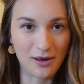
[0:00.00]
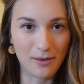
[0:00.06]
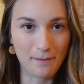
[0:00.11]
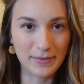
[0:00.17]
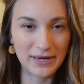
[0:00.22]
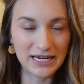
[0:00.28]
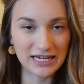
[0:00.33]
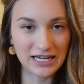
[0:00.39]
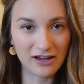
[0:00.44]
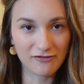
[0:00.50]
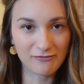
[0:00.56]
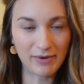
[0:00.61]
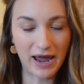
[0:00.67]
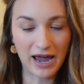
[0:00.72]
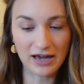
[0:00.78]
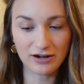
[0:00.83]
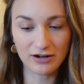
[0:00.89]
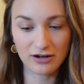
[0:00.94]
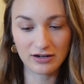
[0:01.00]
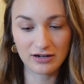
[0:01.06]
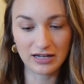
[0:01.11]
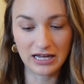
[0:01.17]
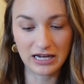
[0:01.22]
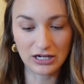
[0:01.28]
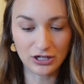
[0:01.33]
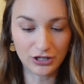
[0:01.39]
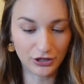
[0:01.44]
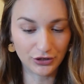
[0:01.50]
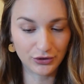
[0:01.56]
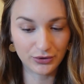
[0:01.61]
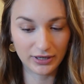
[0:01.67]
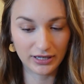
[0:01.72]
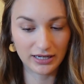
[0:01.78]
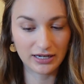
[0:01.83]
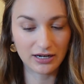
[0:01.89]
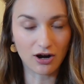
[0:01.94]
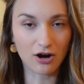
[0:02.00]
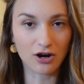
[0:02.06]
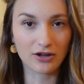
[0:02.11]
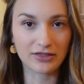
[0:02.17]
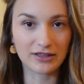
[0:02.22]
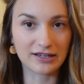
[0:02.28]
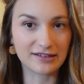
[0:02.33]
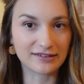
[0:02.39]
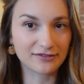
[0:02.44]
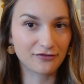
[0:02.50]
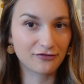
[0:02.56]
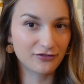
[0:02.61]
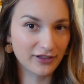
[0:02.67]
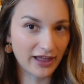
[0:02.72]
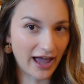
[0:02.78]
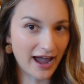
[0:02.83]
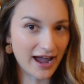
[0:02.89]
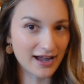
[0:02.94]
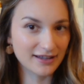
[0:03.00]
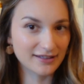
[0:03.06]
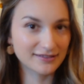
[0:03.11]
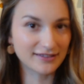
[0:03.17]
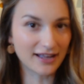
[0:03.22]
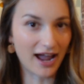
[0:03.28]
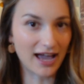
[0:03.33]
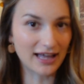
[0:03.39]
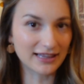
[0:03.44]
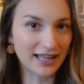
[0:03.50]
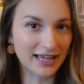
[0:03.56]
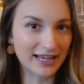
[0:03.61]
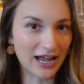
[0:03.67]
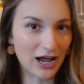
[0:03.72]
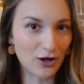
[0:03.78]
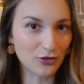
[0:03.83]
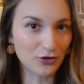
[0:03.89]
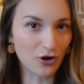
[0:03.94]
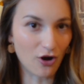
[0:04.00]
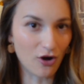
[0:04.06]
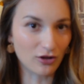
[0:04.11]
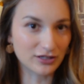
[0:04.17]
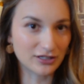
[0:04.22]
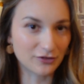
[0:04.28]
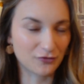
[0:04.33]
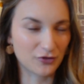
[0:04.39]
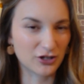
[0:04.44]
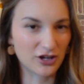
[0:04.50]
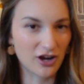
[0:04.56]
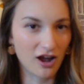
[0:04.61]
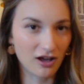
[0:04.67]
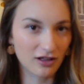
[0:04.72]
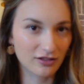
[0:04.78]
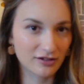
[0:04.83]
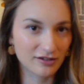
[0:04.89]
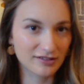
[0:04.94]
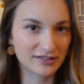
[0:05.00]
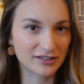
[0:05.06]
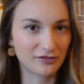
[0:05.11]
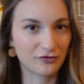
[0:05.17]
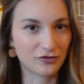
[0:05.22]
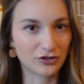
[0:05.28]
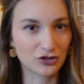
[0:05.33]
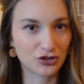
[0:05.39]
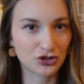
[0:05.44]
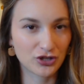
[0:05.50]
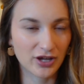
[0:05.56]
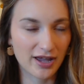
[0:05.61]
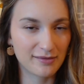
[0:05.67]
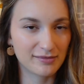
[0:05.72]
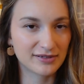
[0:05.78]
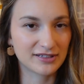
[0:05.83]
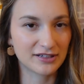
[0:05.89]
PDF pattern included are these flags. I like how they're all different colors, different shapes,